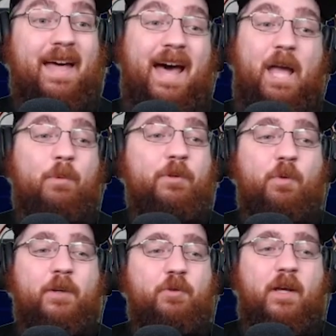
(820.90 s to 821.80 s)
I almost
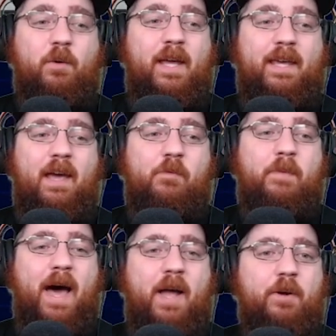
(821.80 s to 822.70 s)
want to trade away Kevin
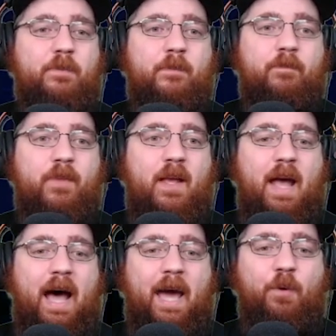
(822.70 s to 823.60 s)
Byard.
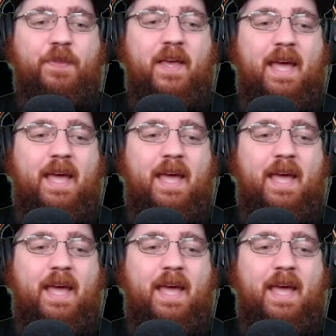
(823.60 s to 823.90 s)
I don't think